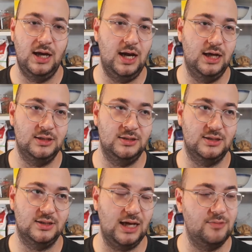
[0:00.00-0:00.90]
And
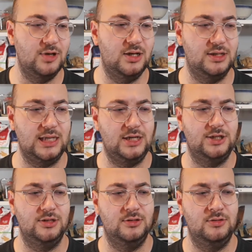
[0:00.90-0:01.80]
that
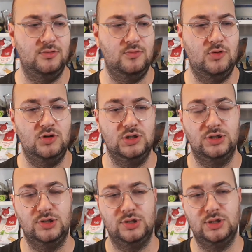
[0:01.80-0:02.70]
realization
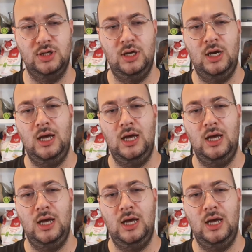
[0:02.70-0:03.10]
was